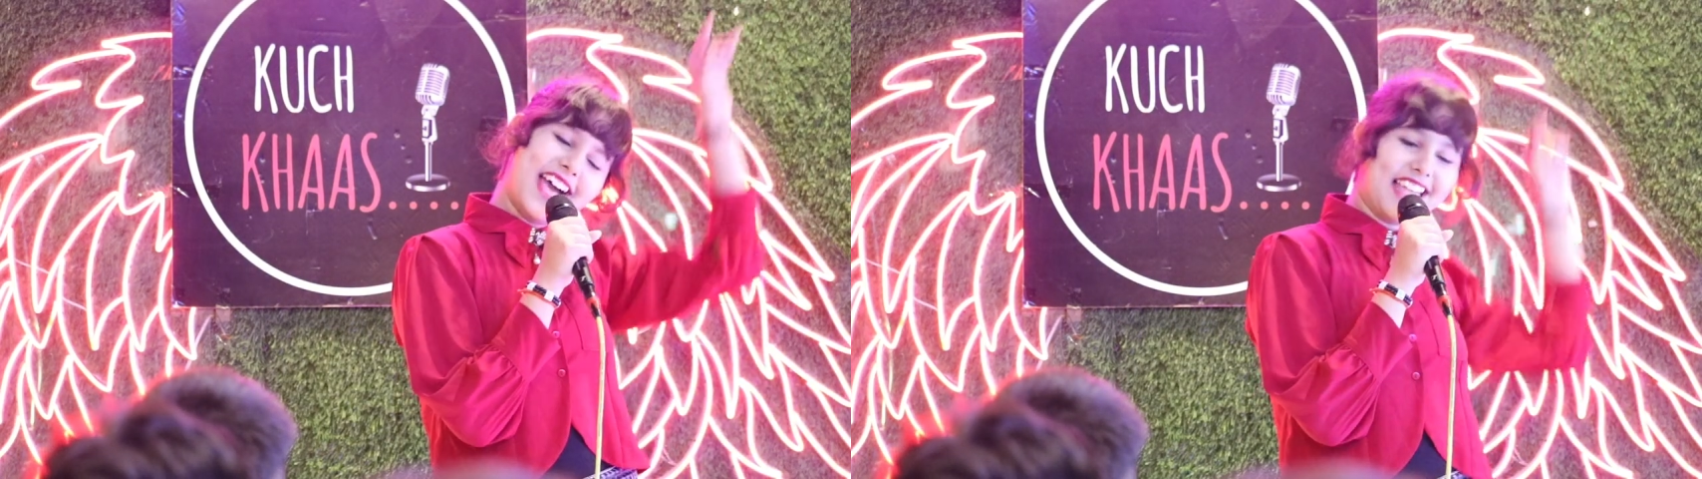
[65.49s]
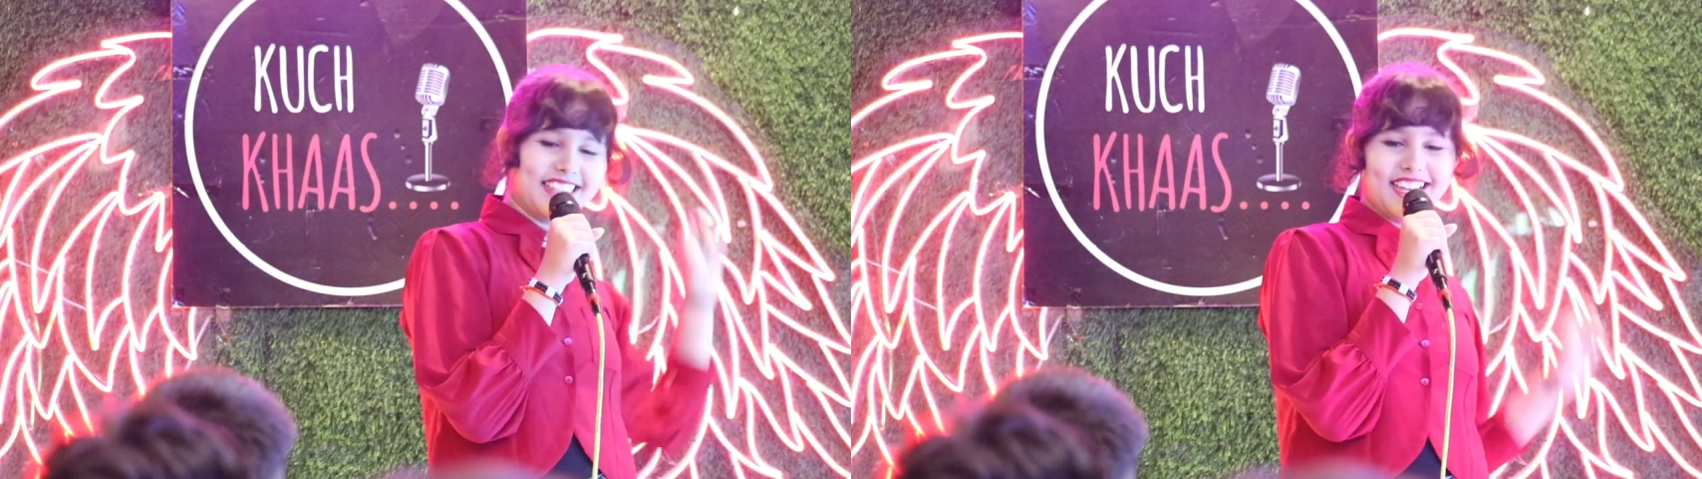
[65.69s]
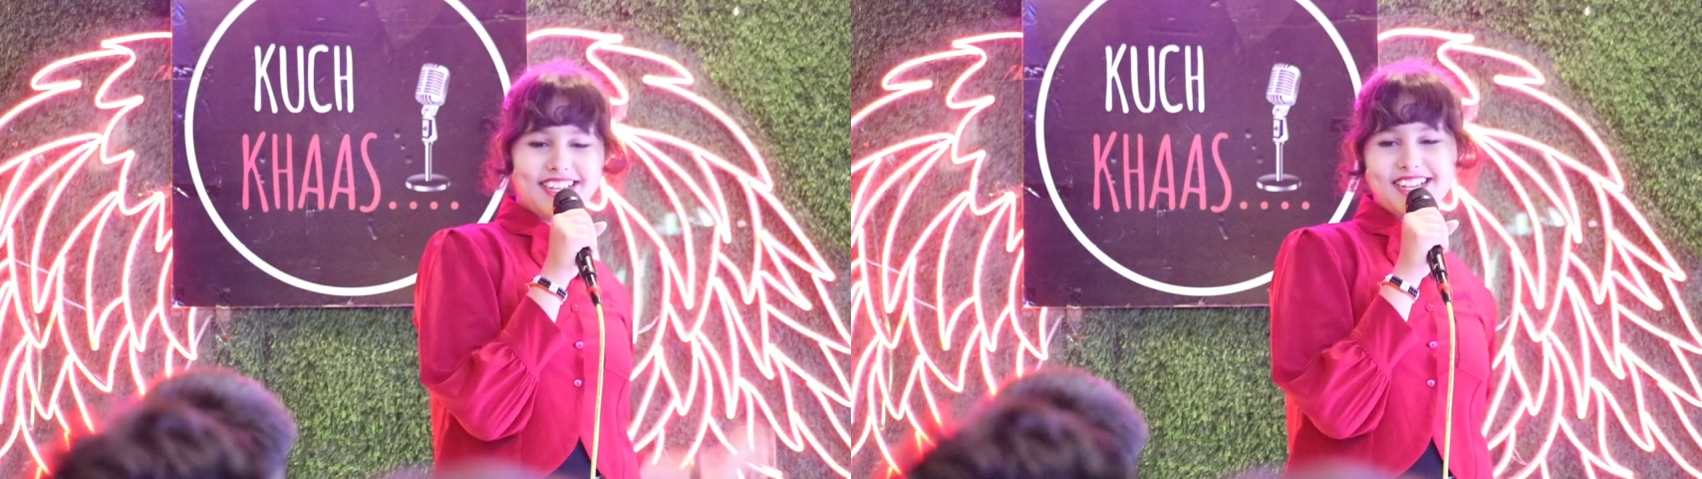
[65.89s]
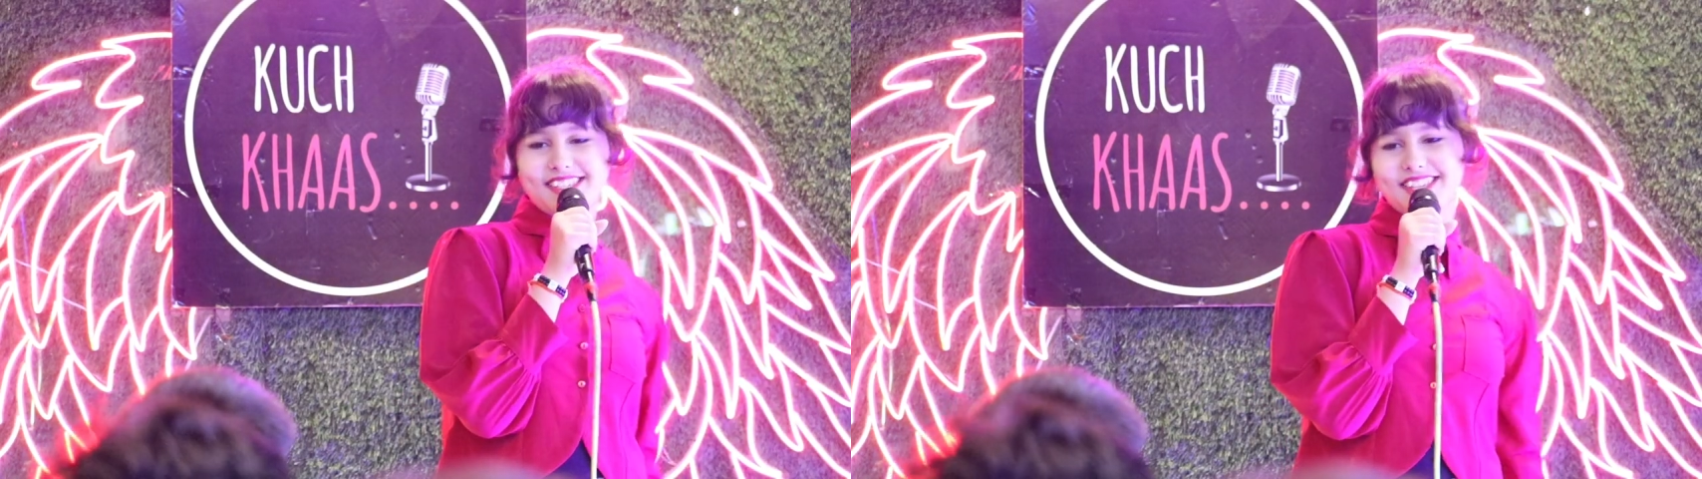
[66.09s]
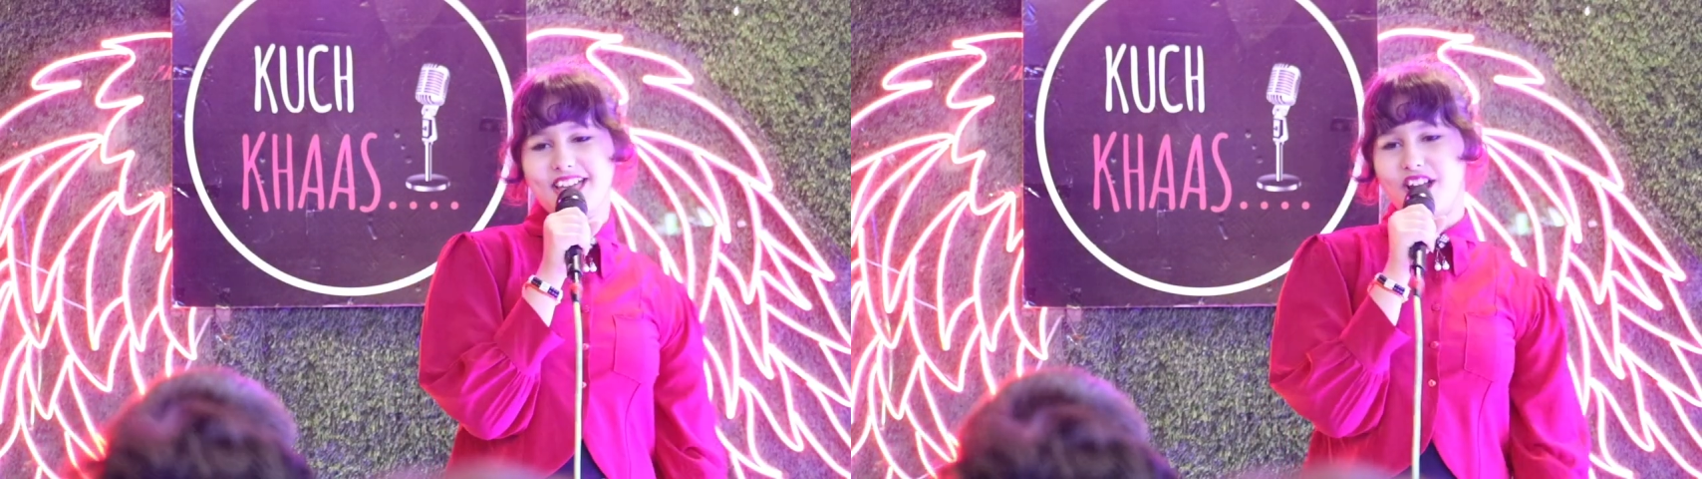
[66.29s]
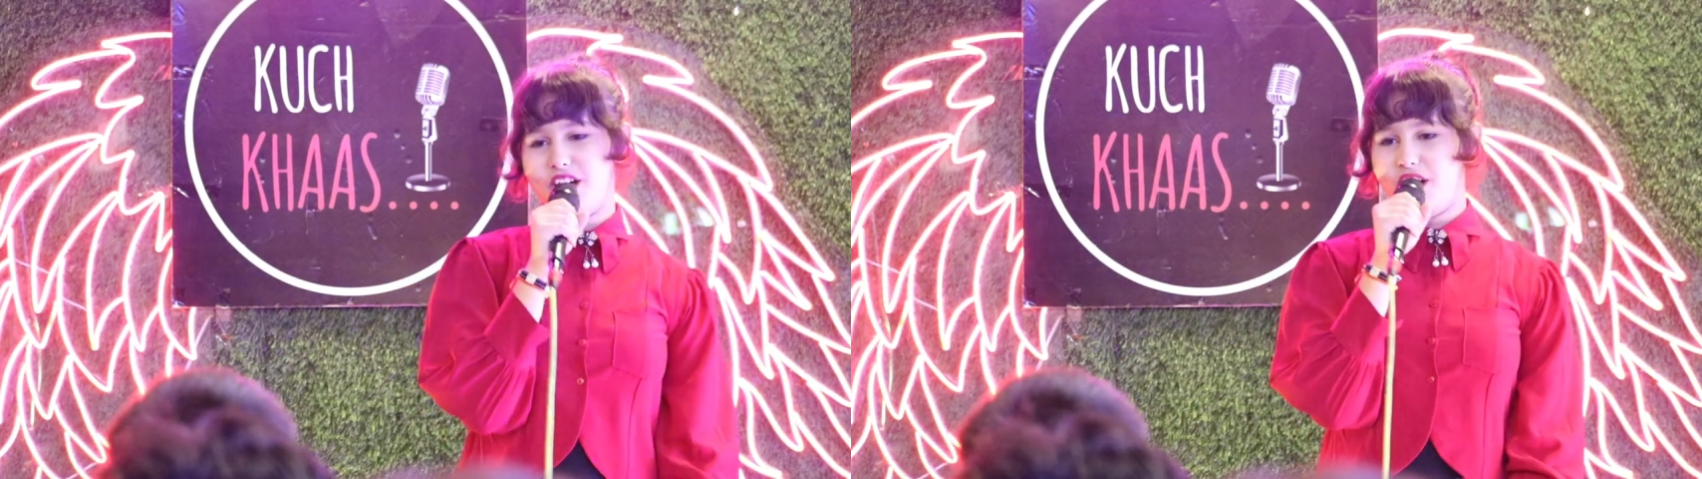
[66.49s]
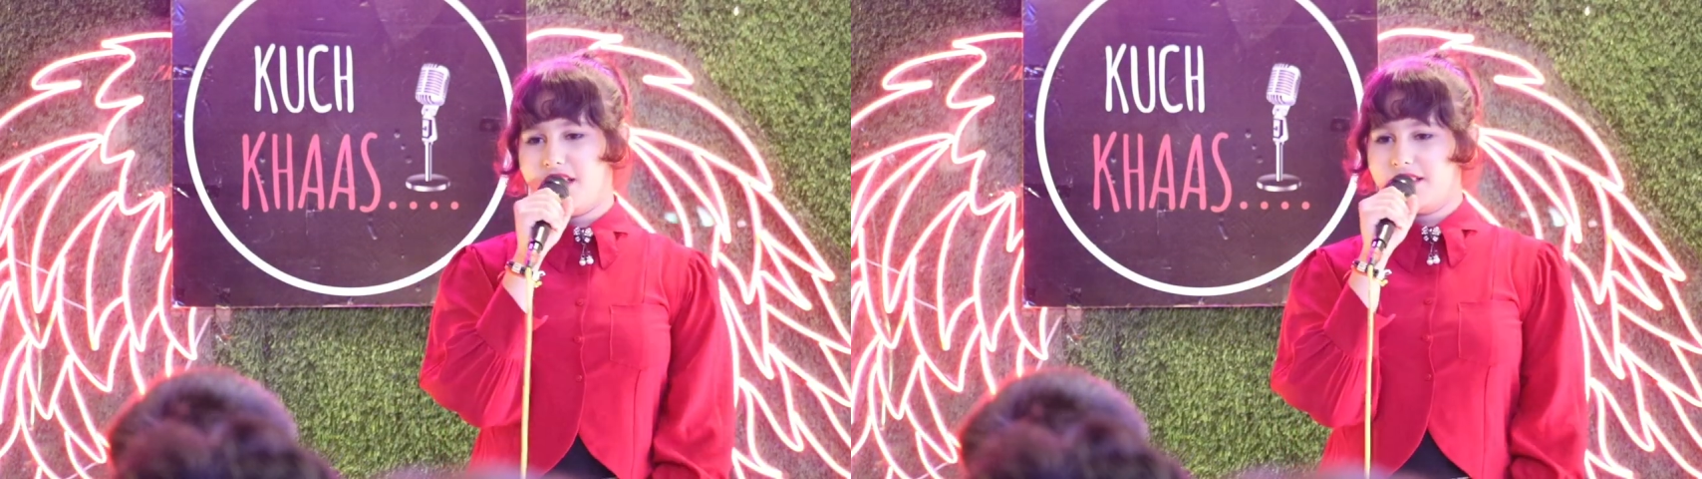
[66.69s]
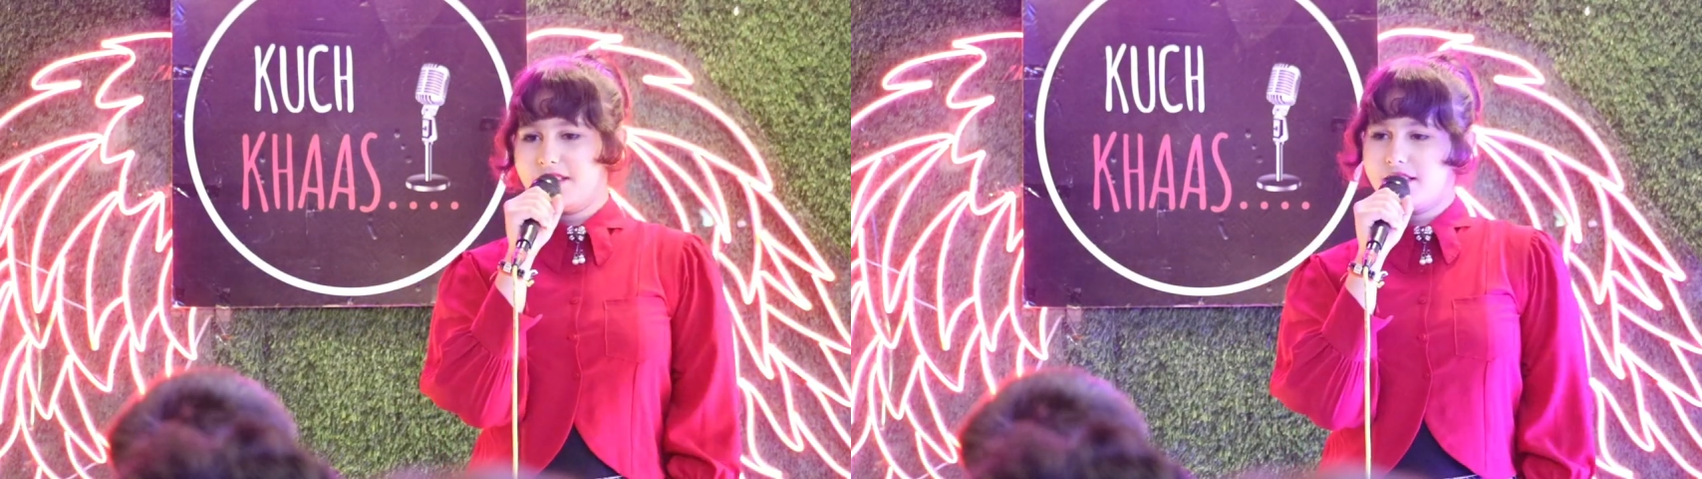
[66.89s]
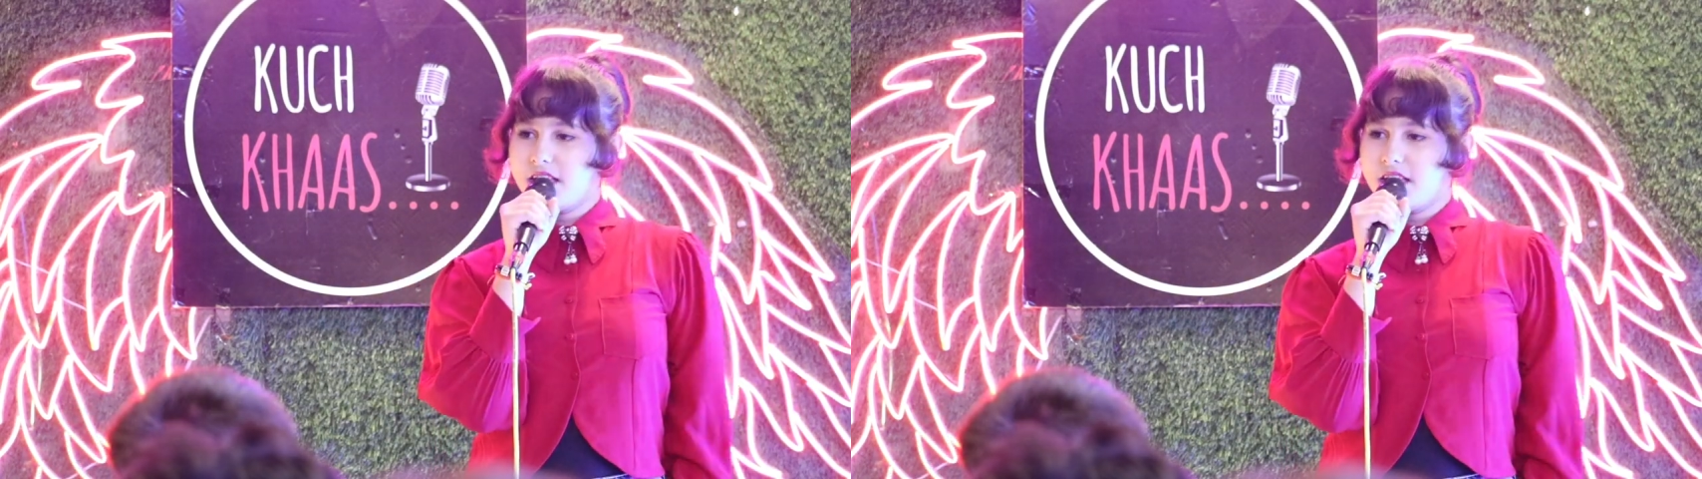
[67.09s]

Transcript: other girls at all.